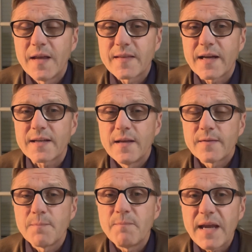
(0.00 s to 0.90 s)
that
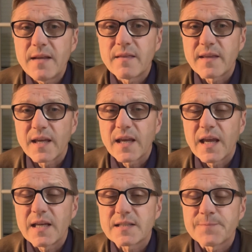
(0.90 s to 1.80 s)
the main thing
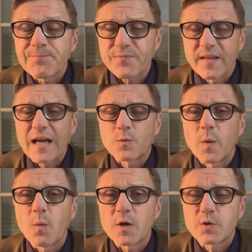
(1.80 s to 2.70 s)
is that
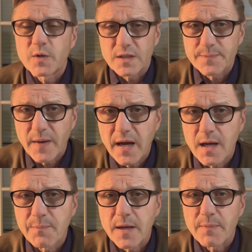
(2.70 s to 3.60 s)
we want to
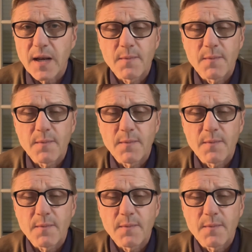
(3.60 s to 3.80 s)
inspire people.